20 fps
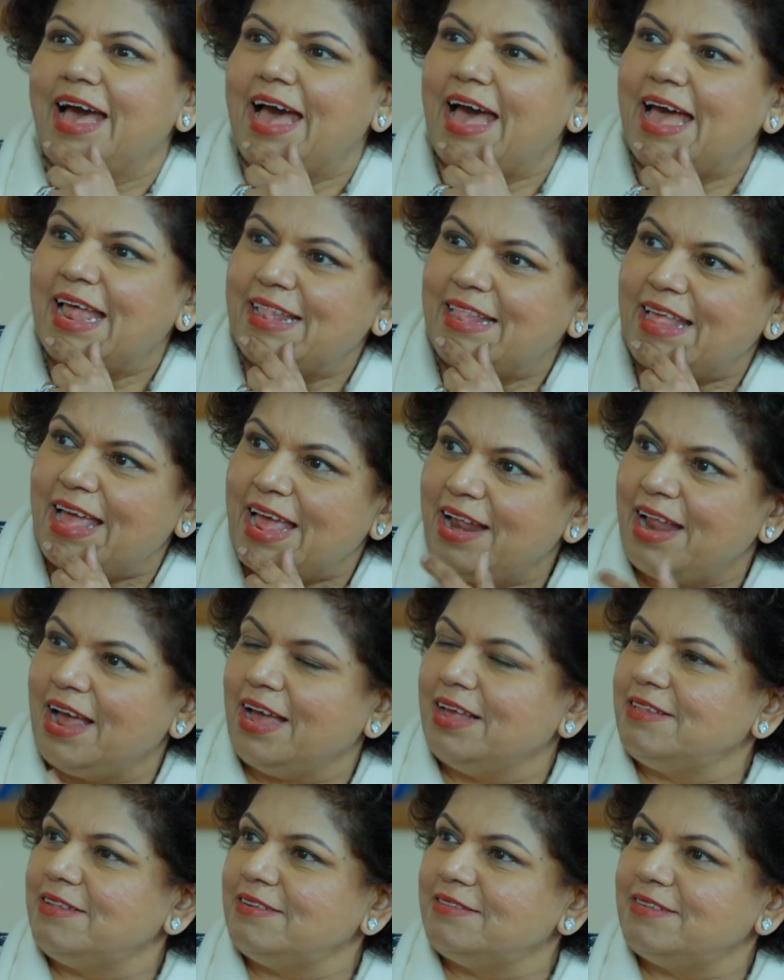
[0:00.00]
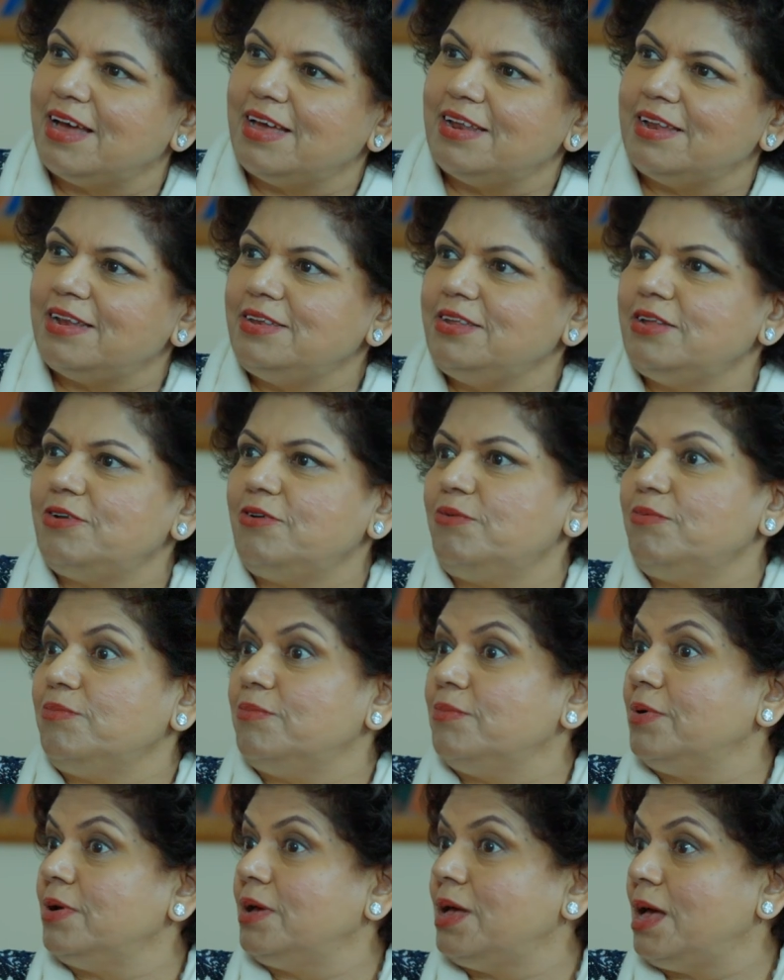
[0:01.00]
And then I decided, you know,
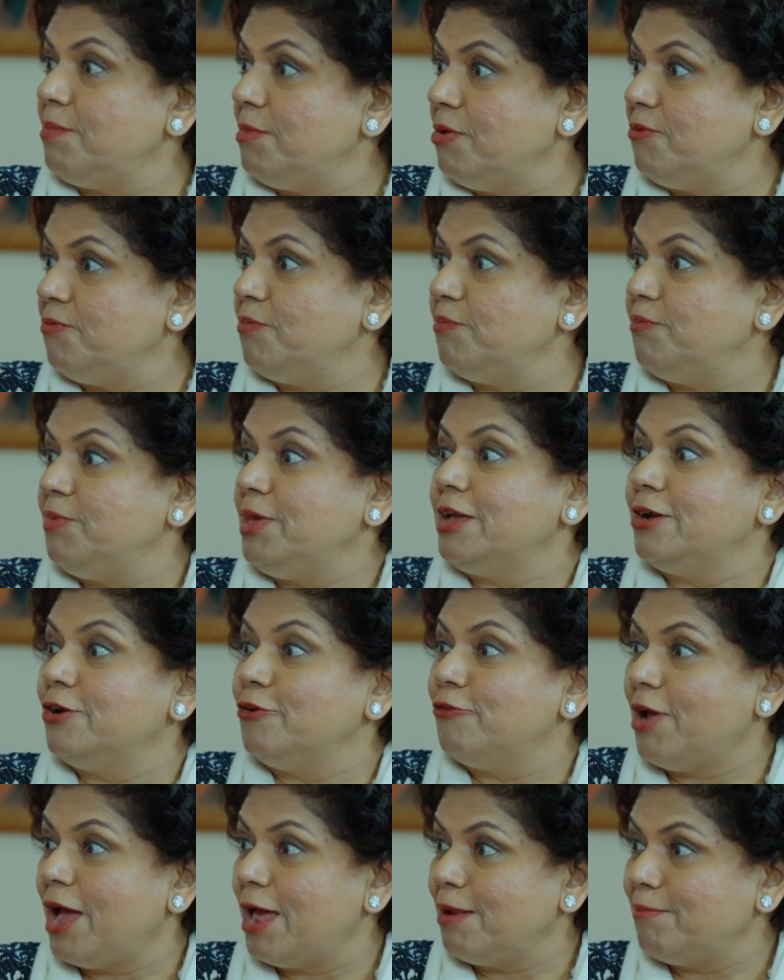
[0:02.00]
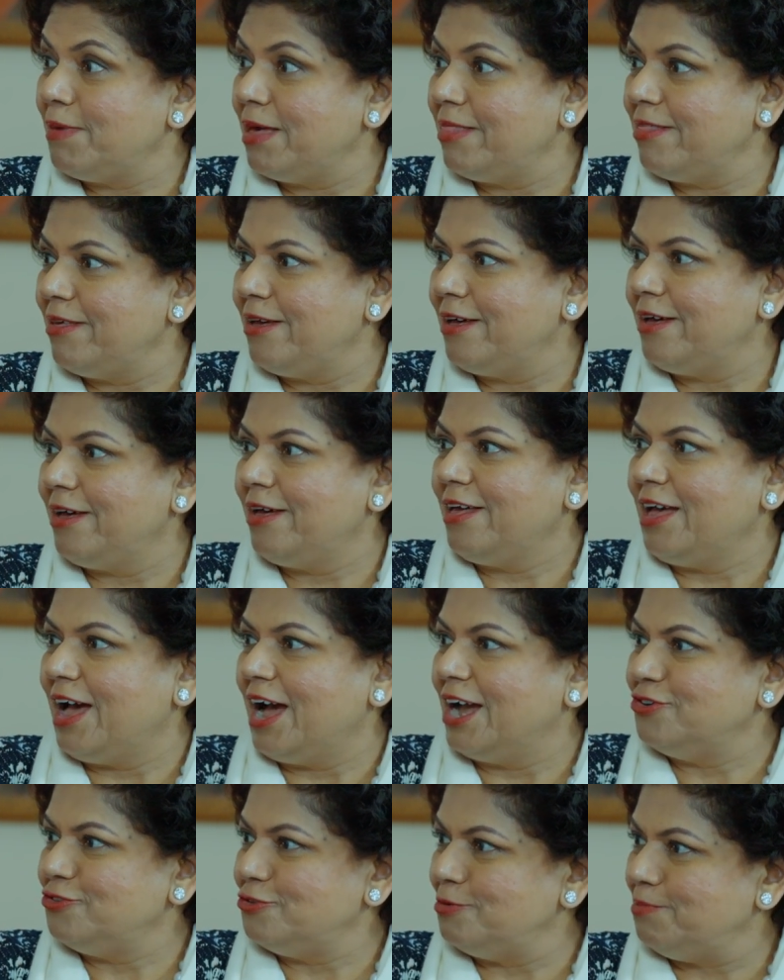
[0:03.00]
being a grandmother,
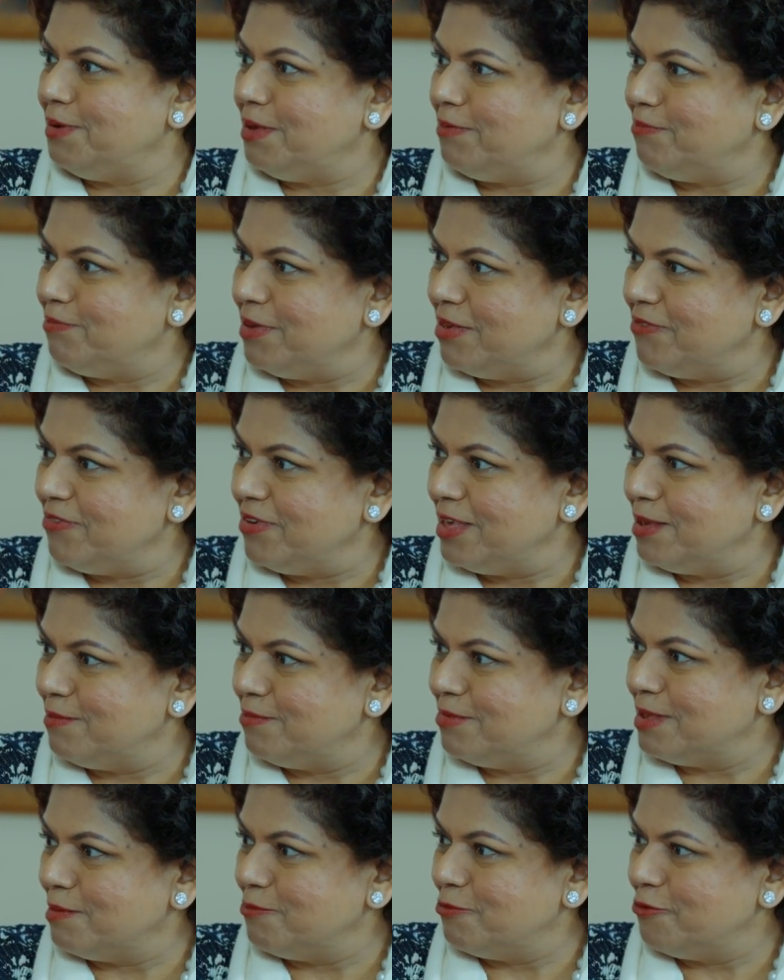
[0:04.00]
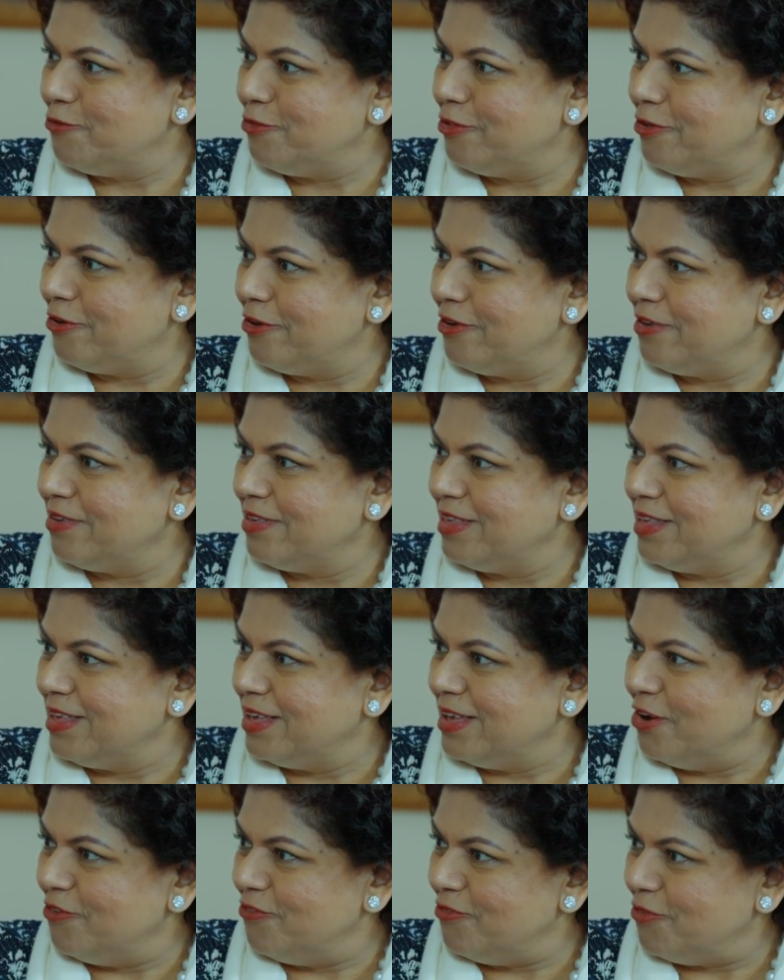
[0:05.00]
I should be giving him some of the
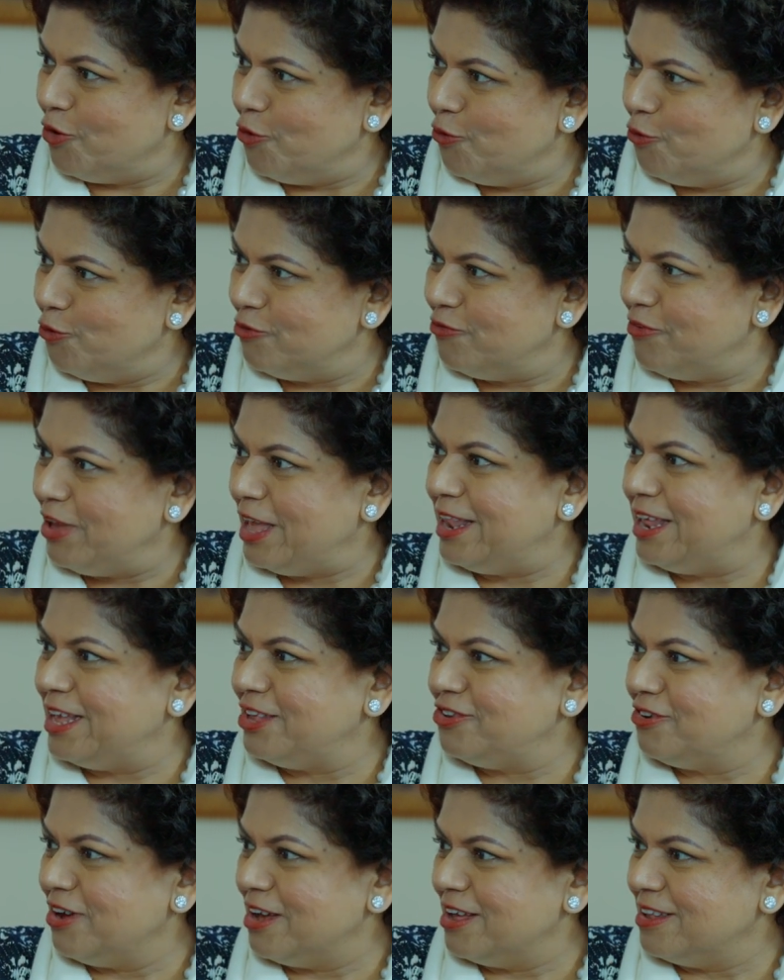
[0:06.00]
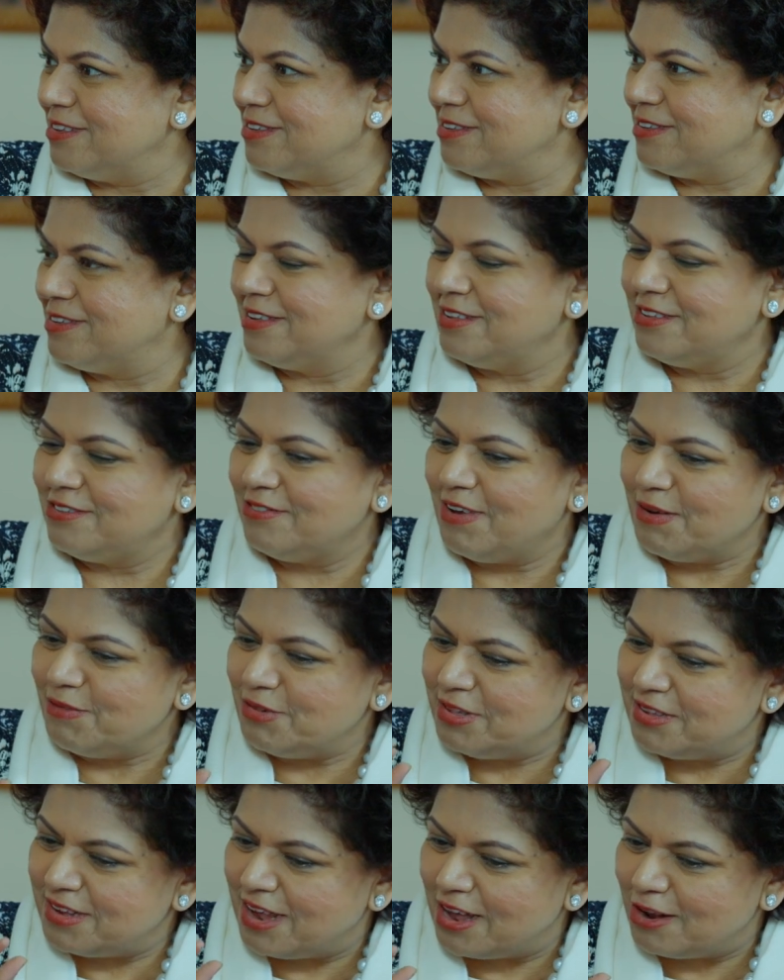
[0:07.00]
old Vedic chants. So I
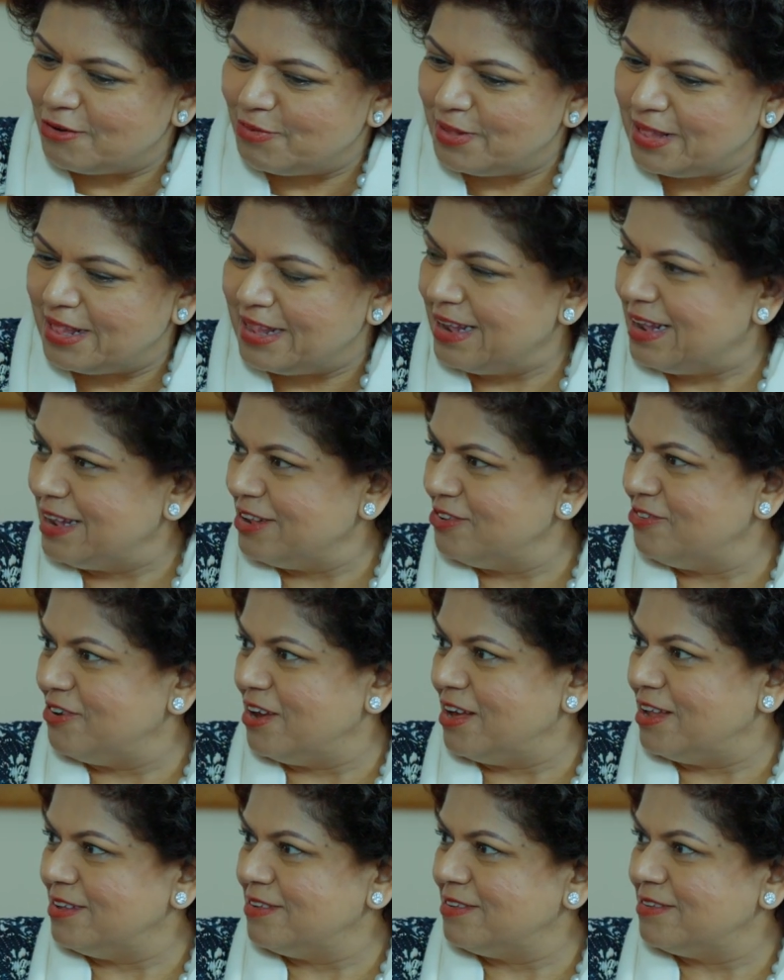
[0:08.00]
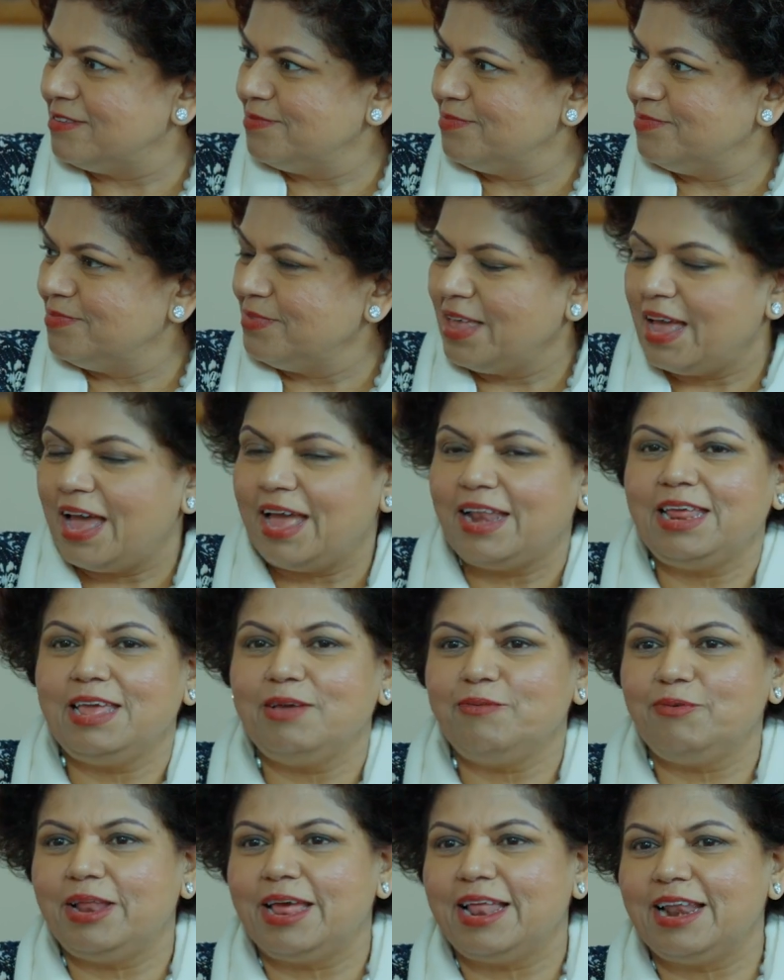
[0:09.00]
would start with little chants, and
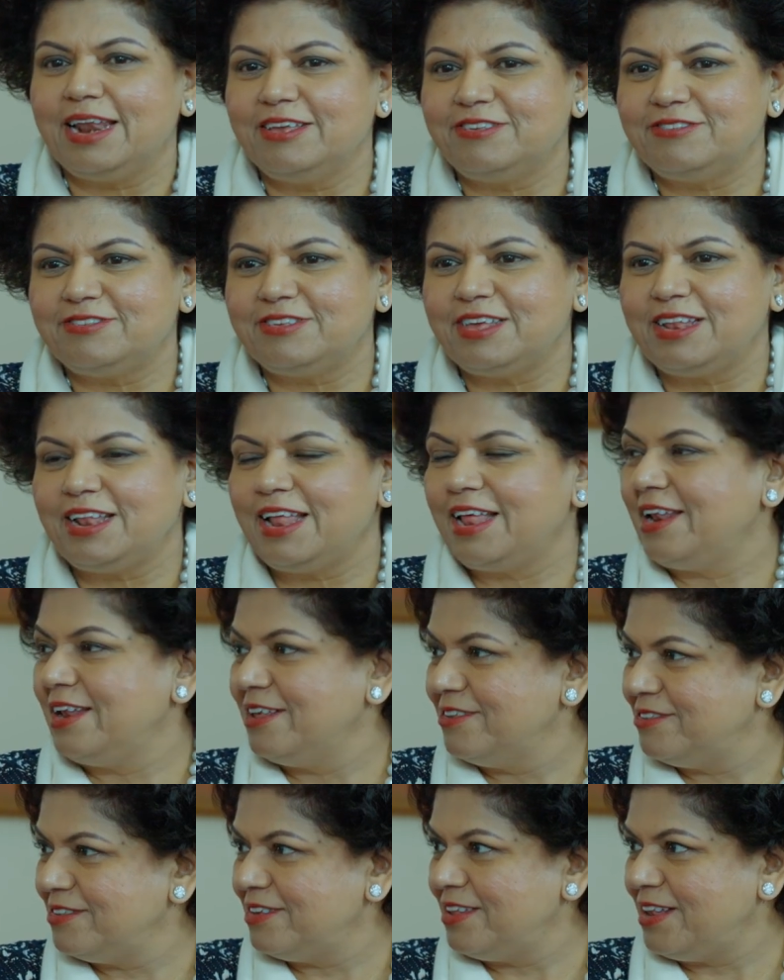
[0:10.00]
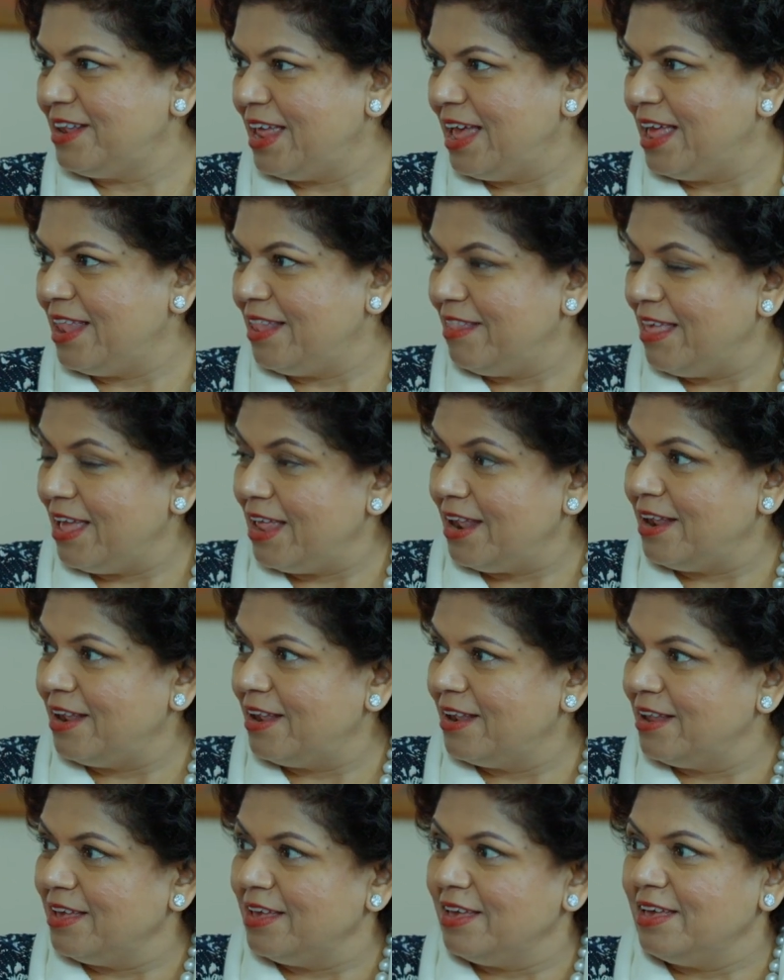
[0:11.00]
he would listen and listen. And
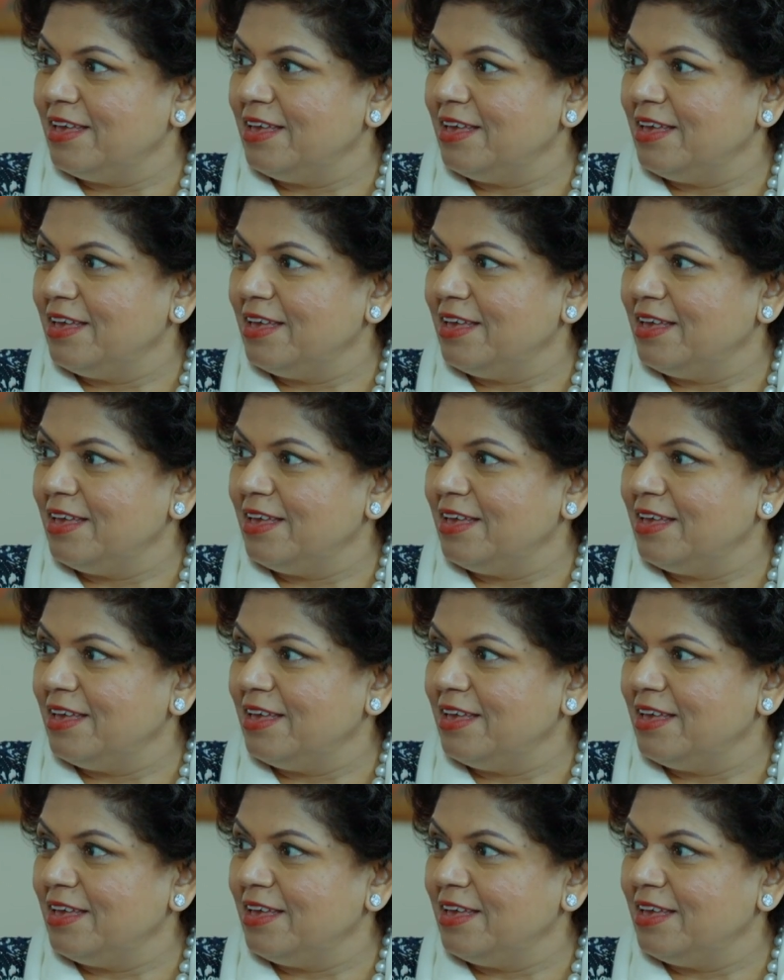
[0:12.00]
then